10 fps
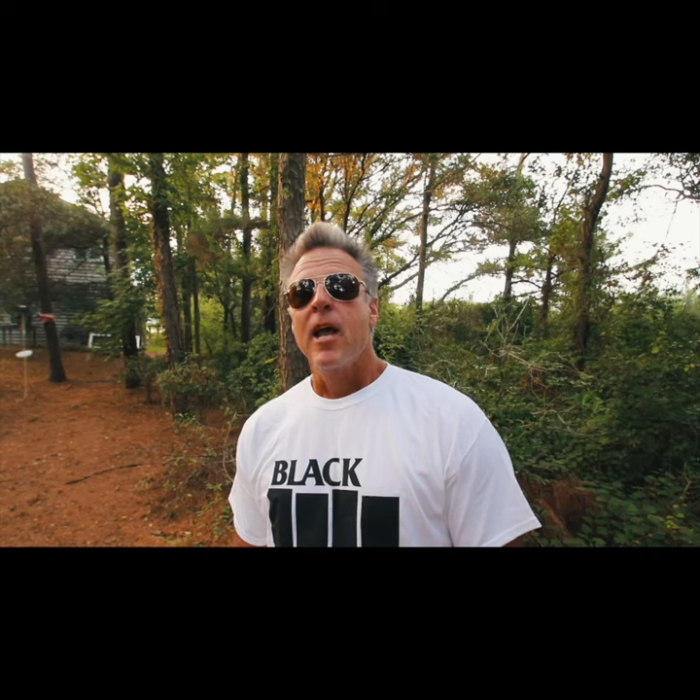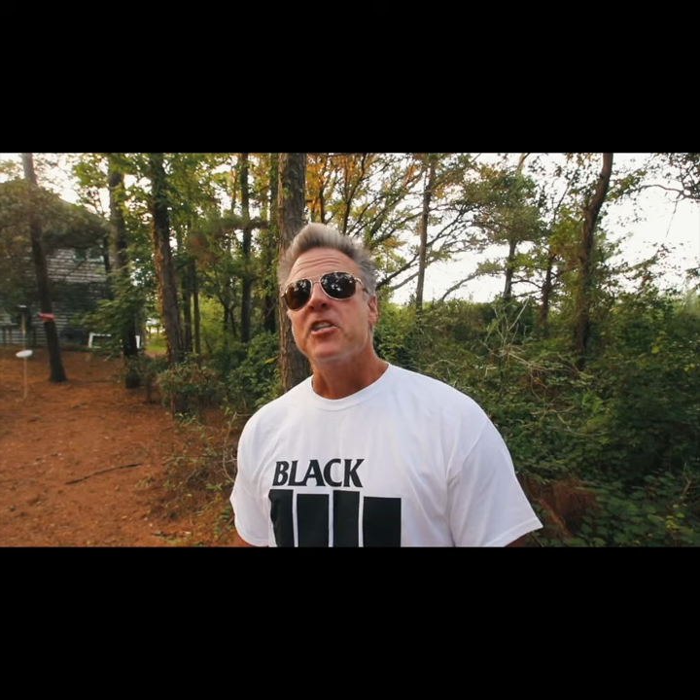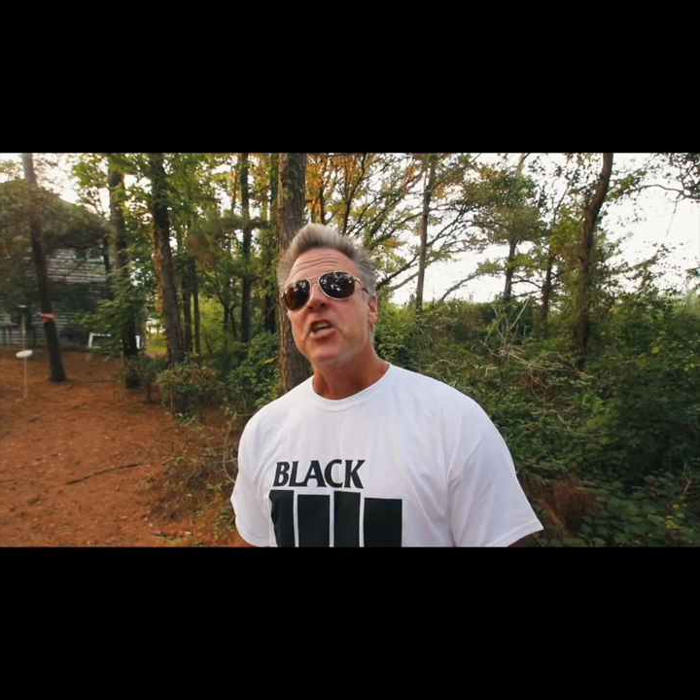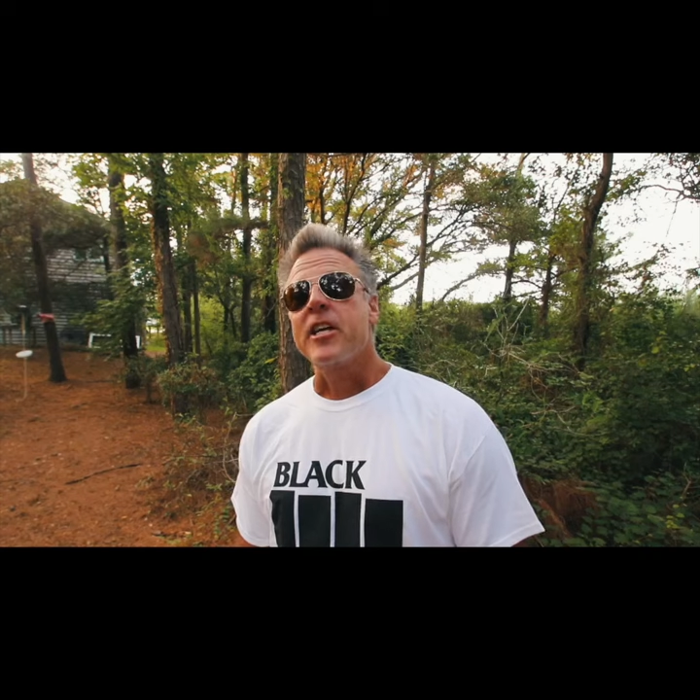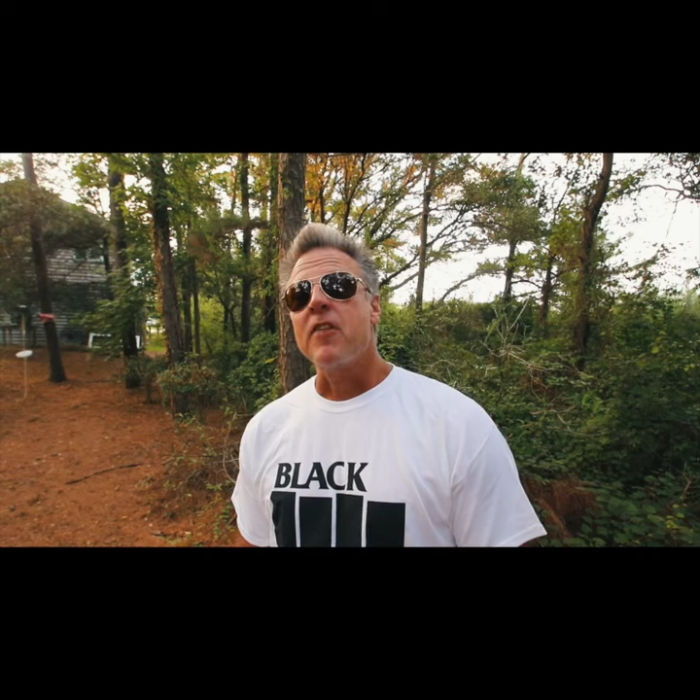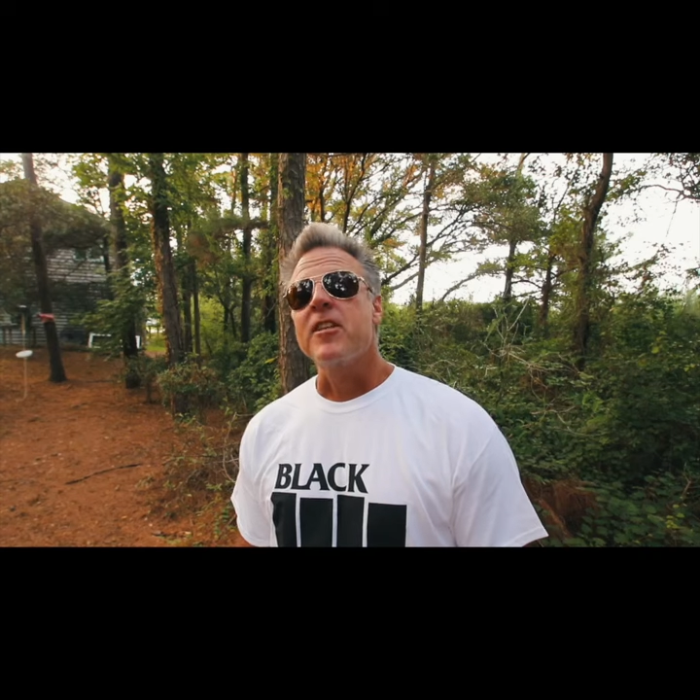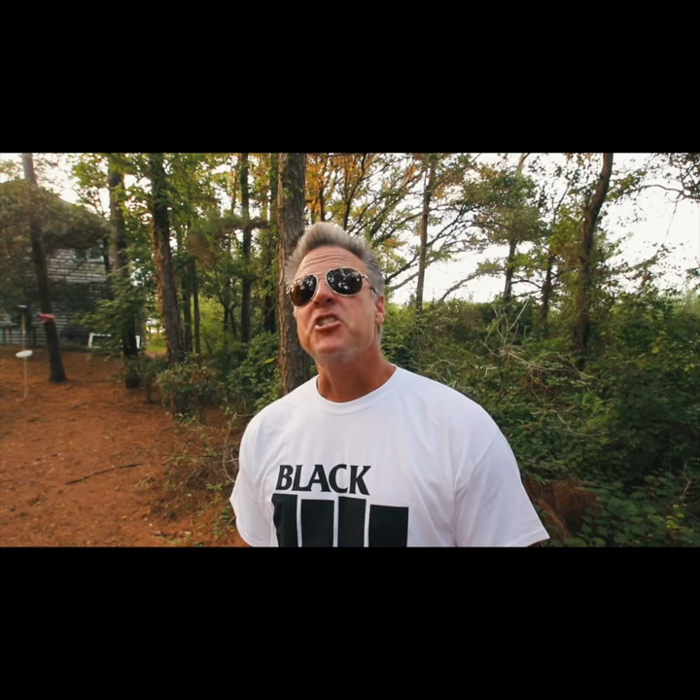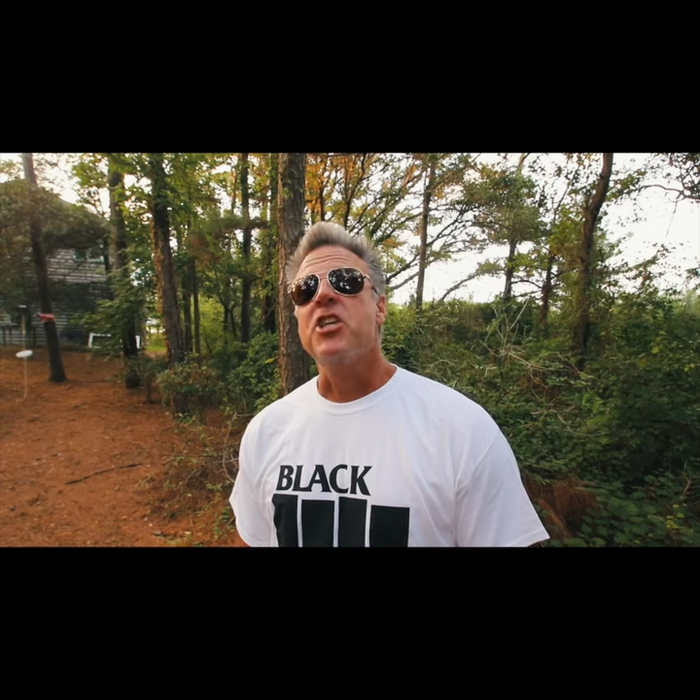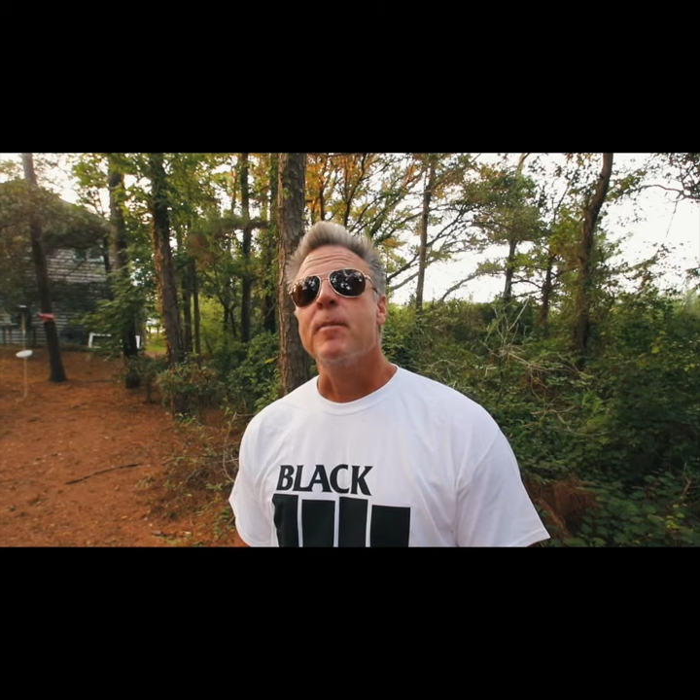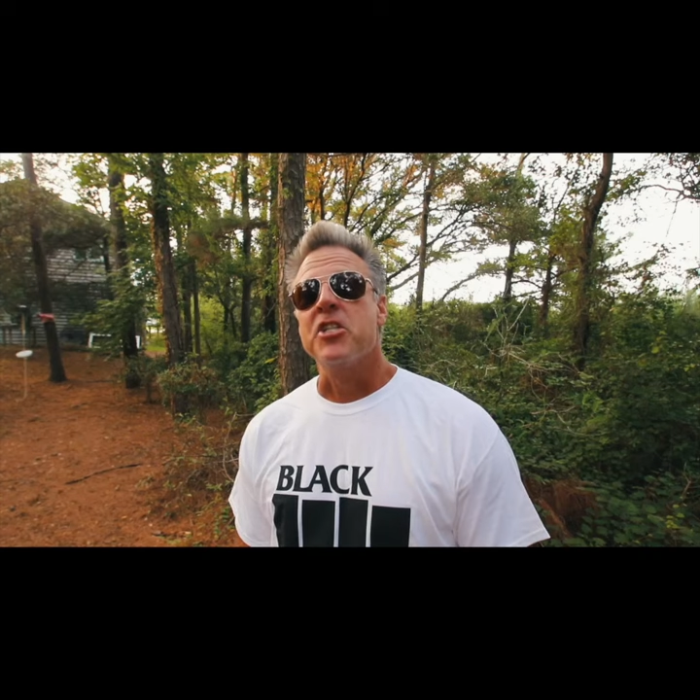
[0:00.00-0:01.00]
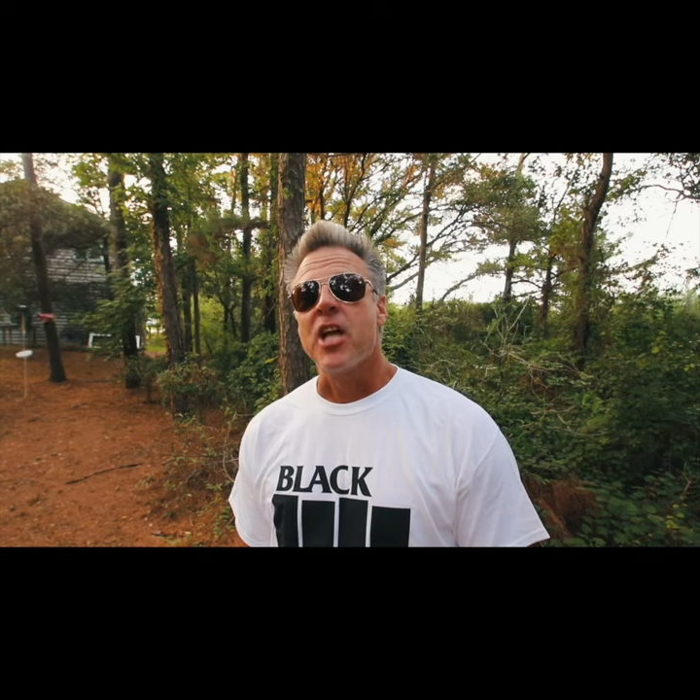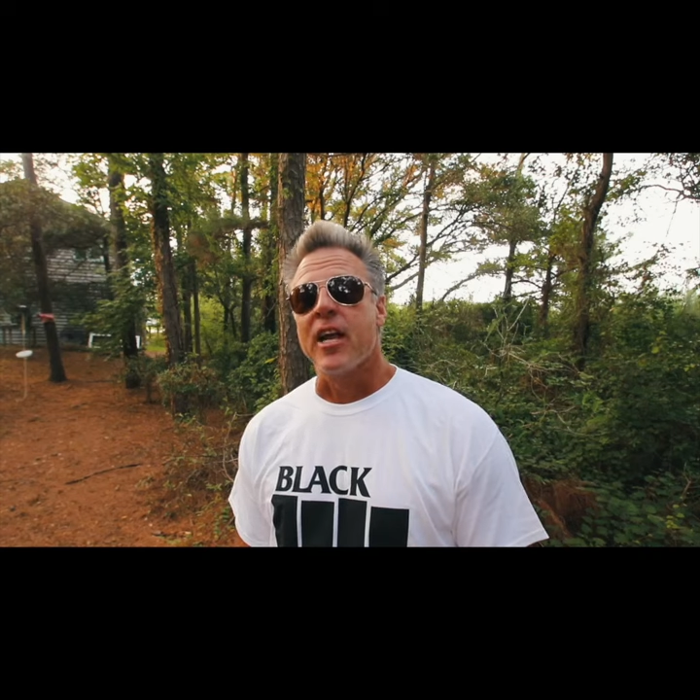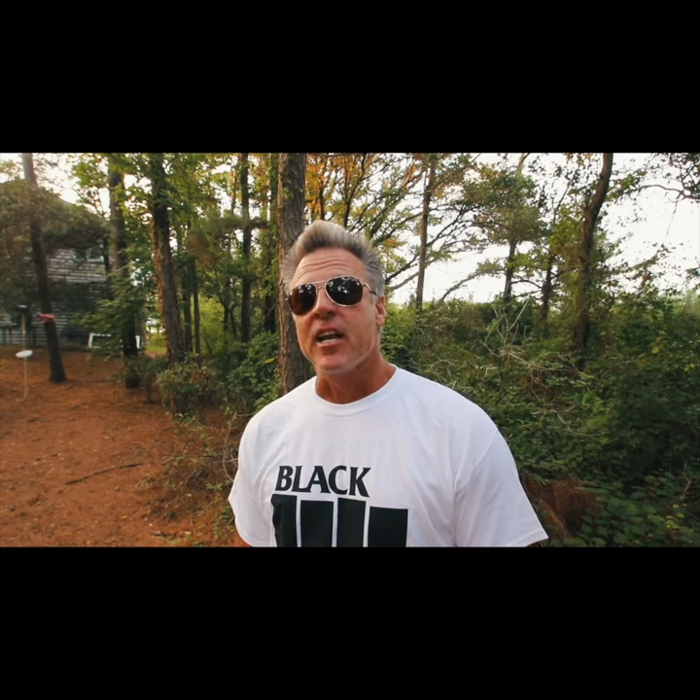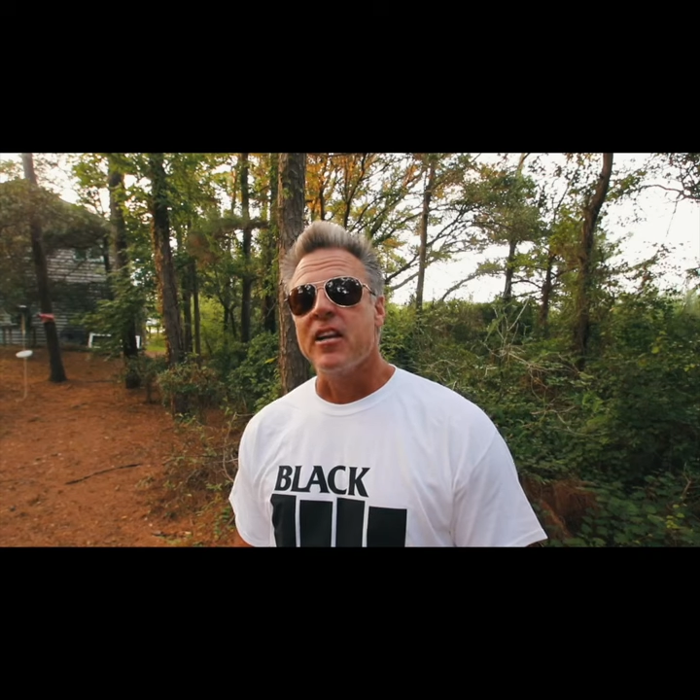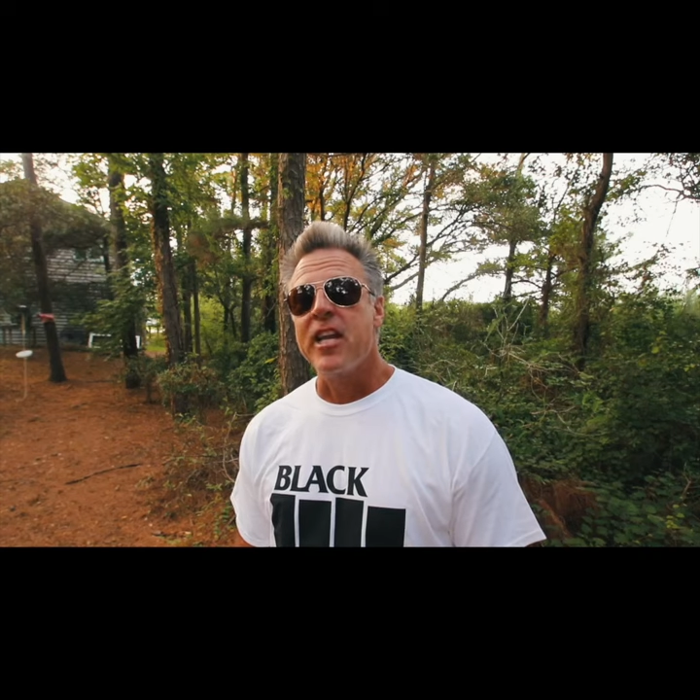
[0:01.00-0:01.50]
Hey, check out this Jimmy
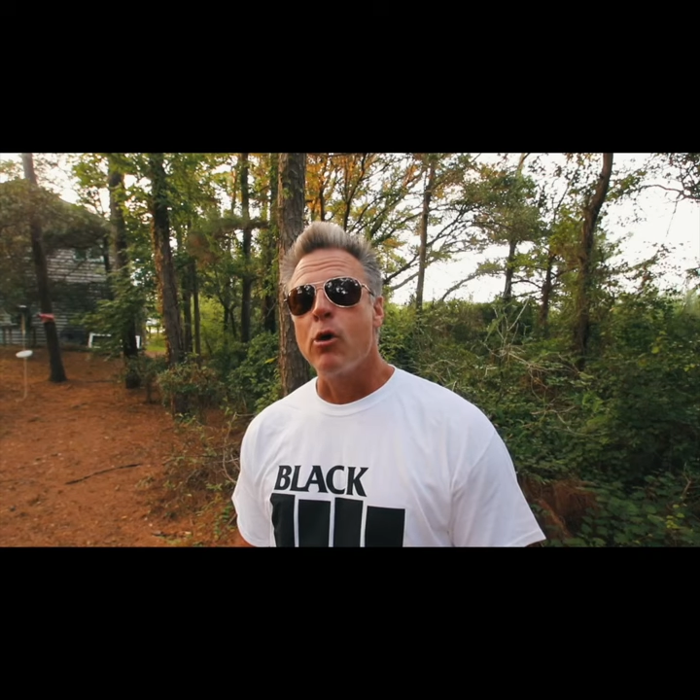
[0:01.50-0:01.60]
Jang